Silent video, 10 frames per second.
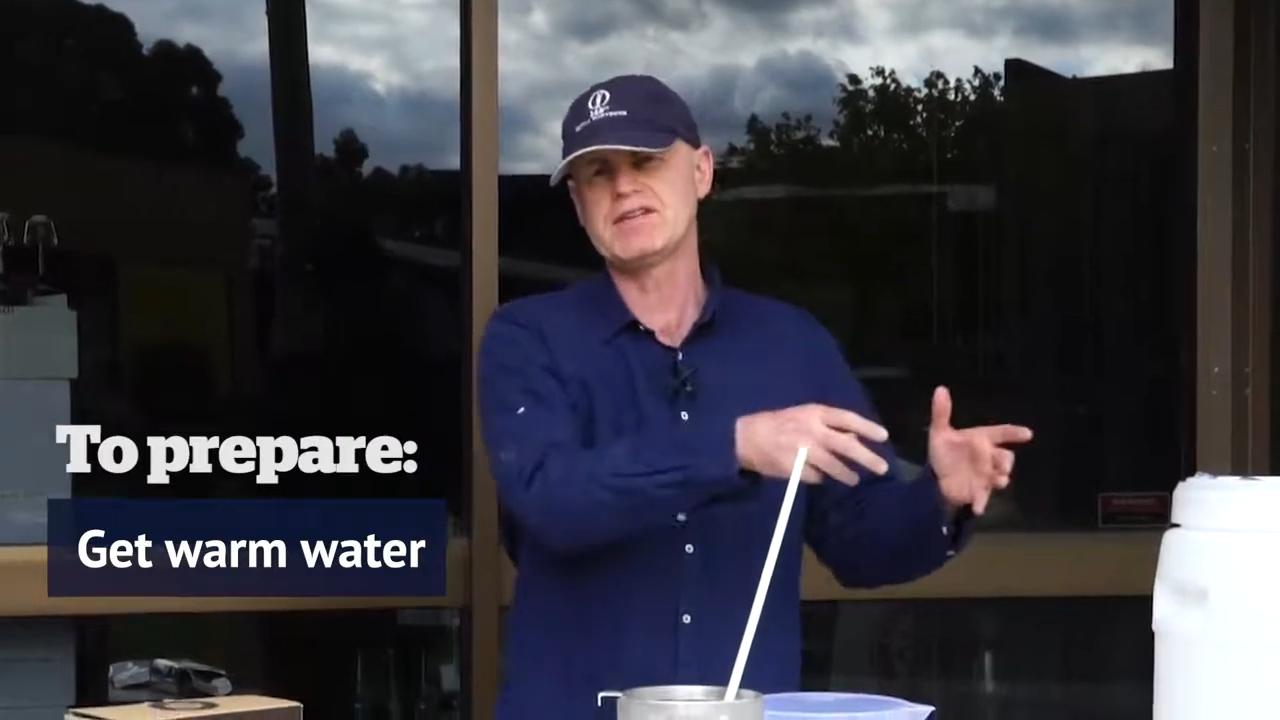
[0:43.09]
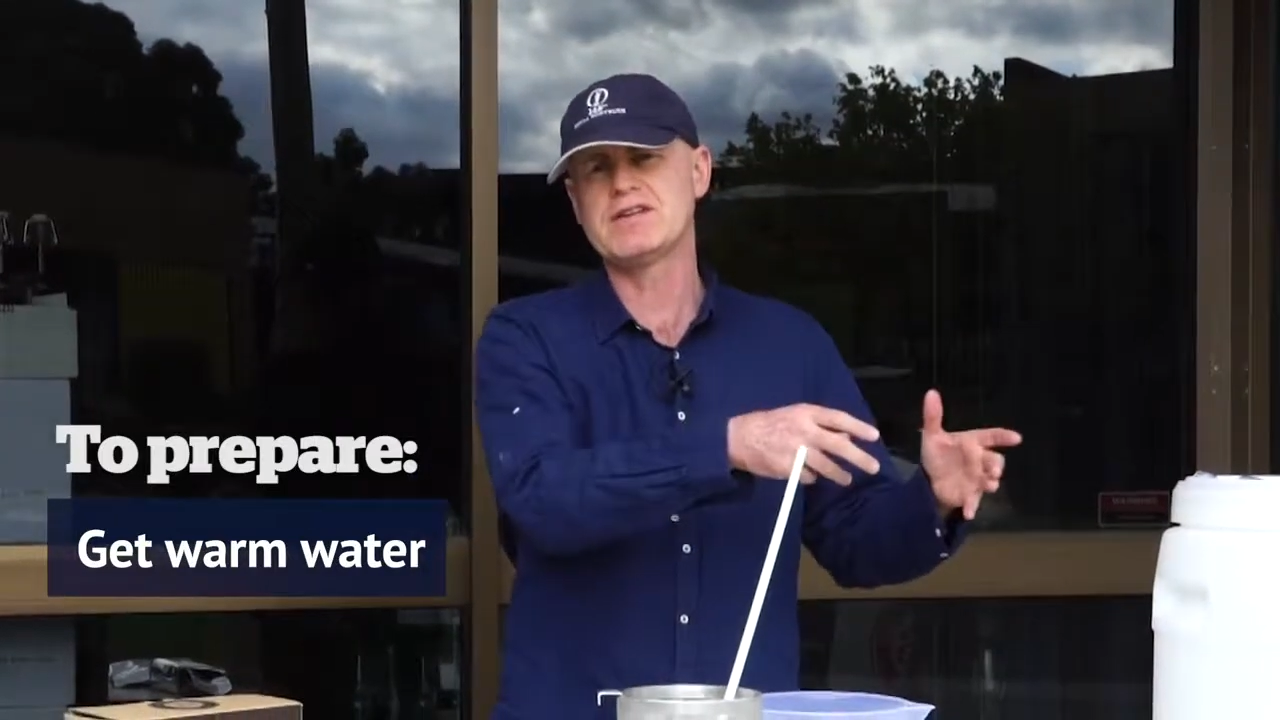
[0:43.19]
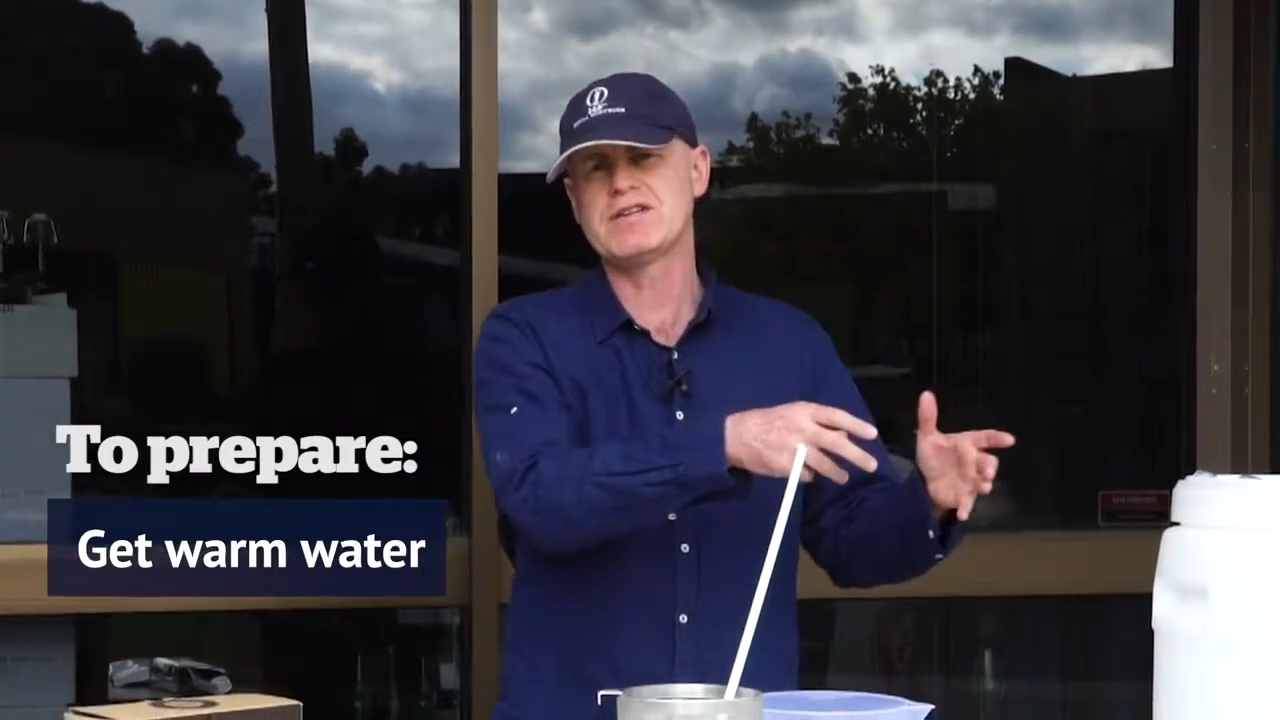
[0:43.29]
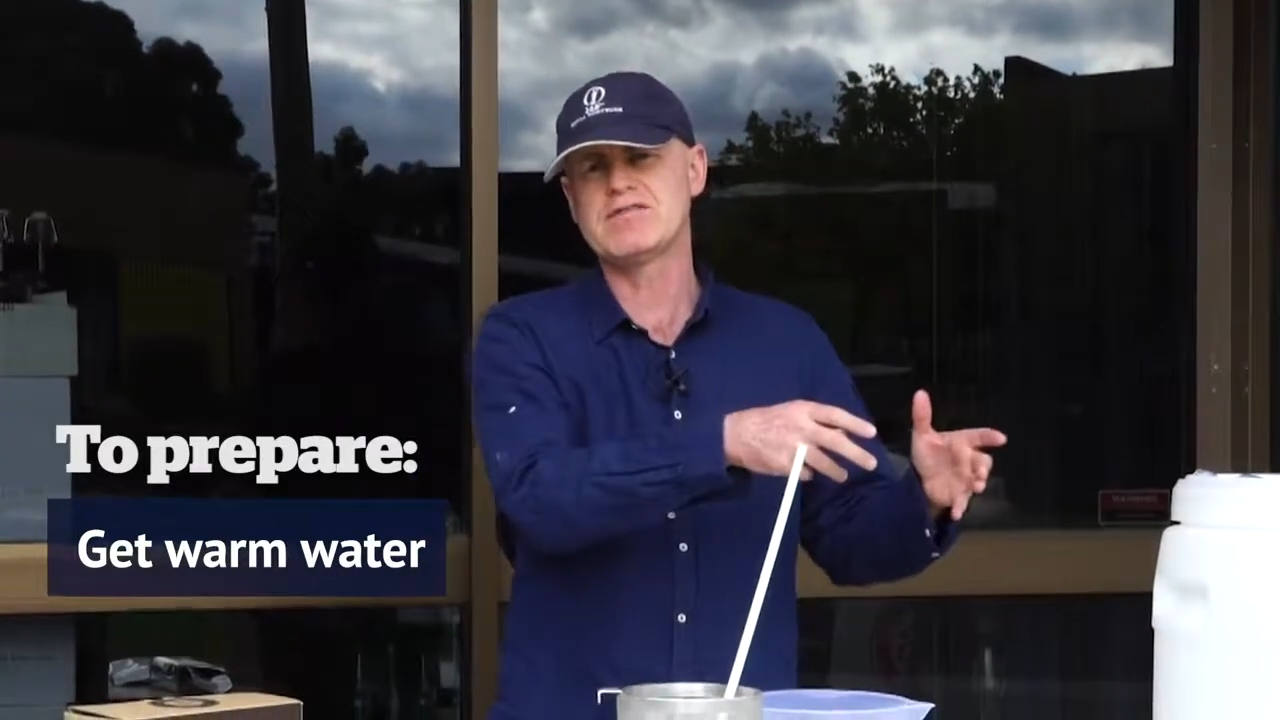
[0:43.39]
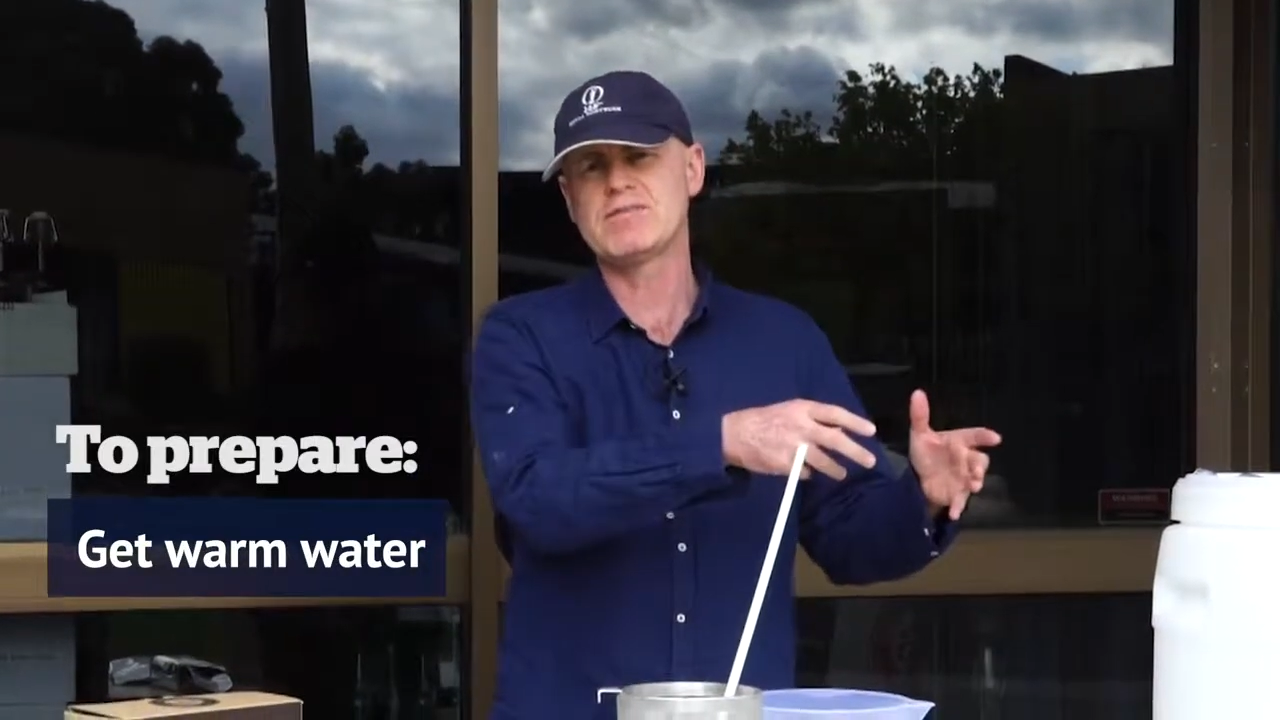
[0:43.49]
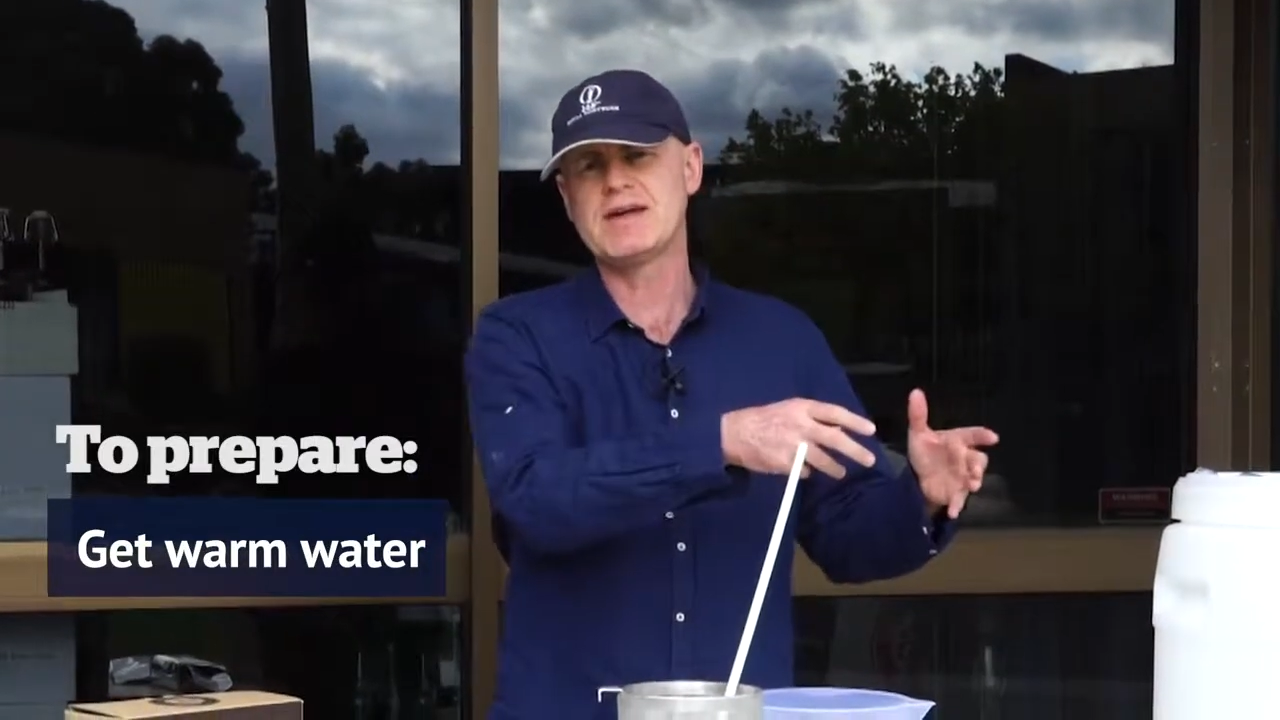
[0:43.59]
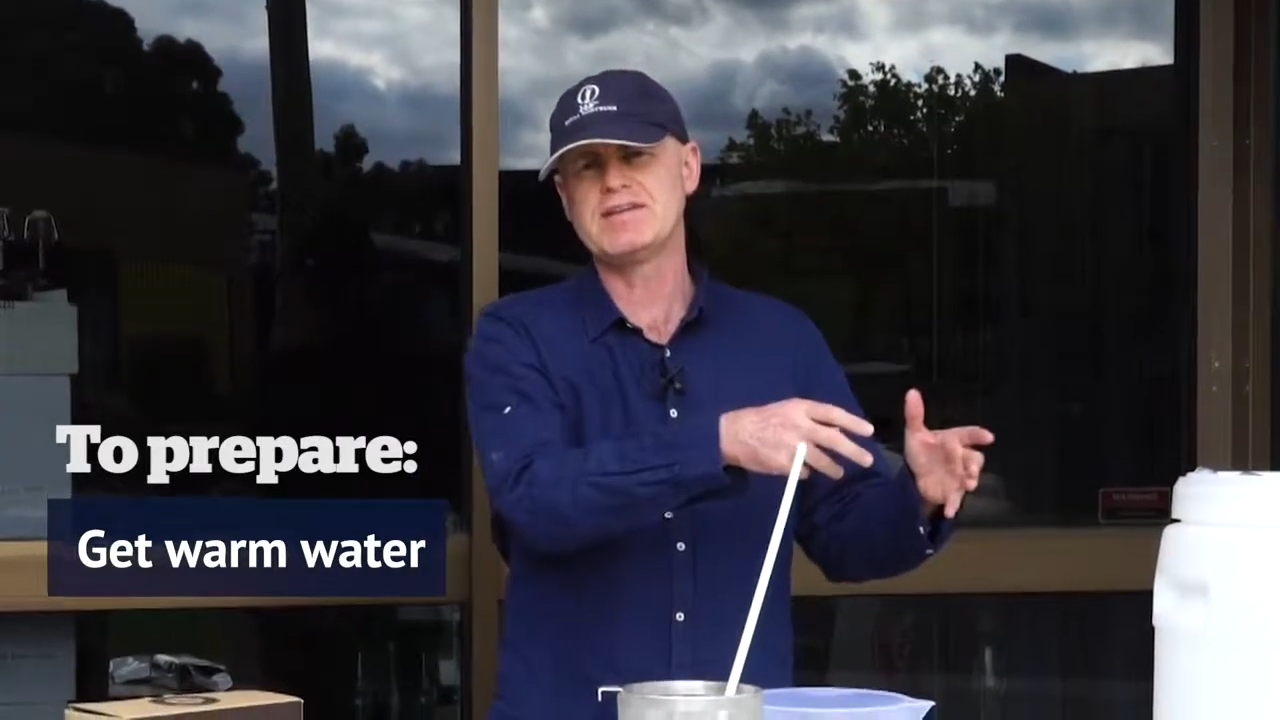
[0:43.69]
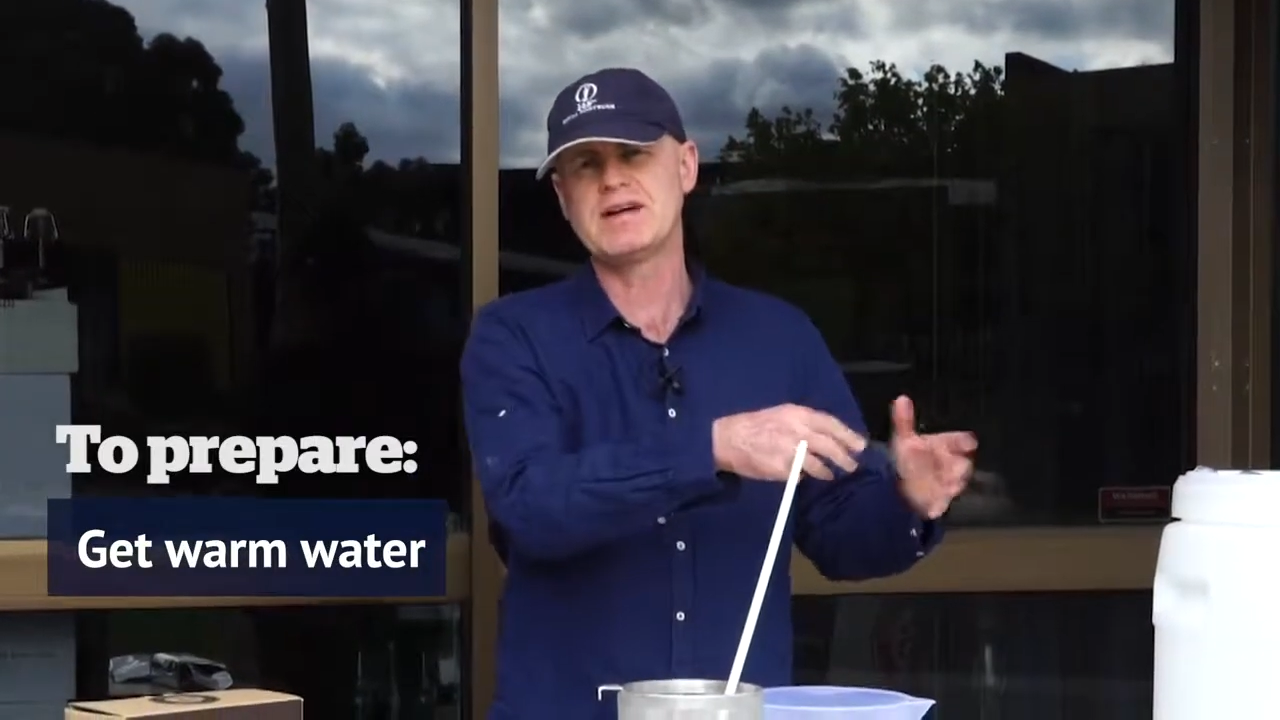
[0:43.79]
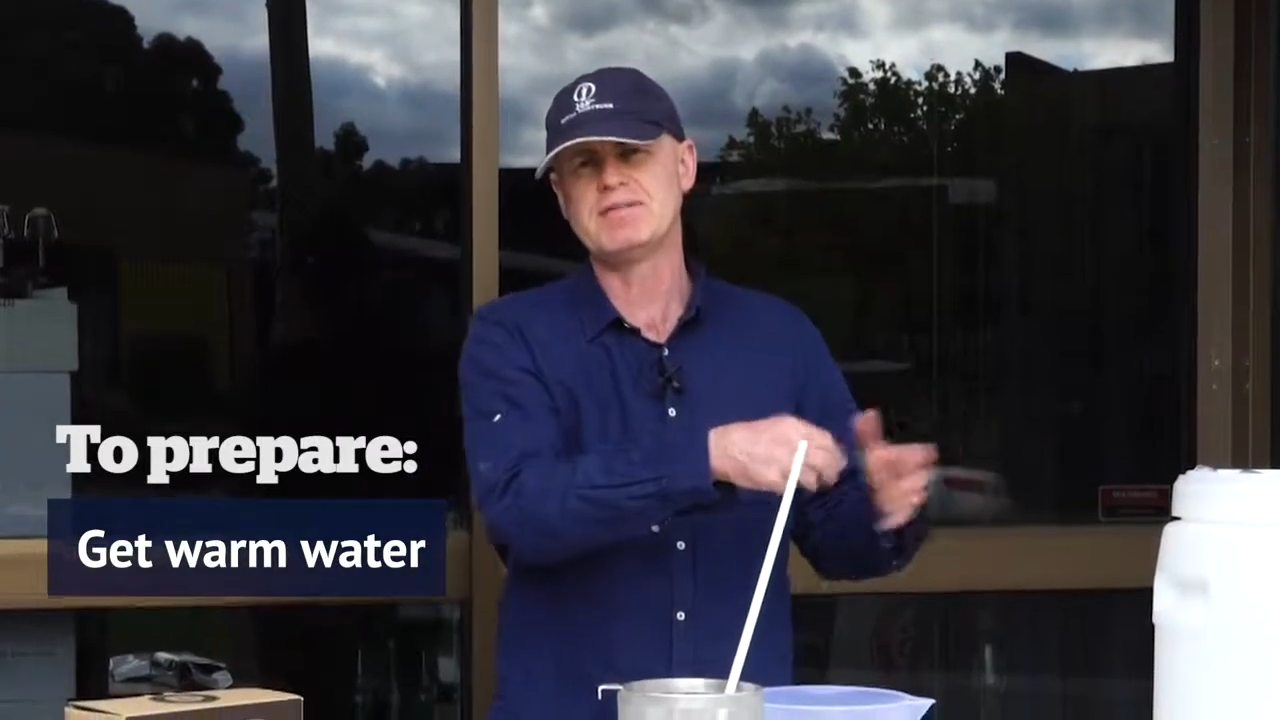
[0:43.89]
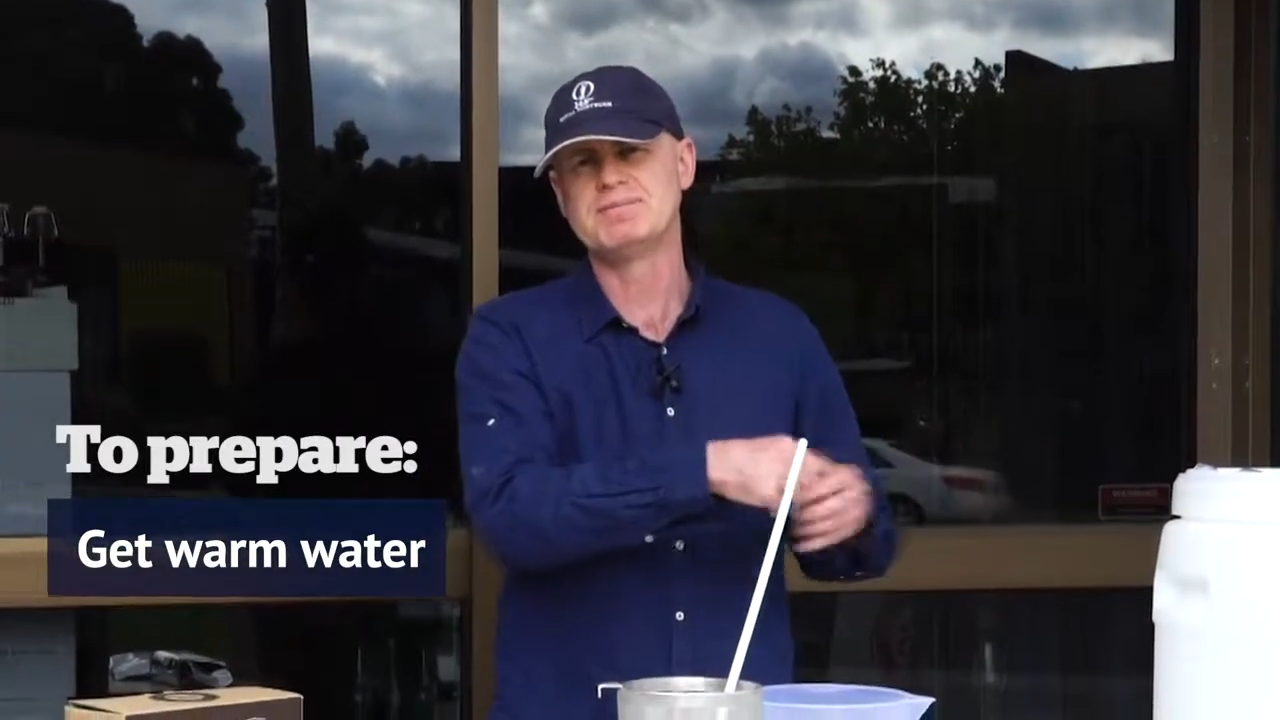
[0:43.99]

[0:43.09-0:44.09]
into the fermenter.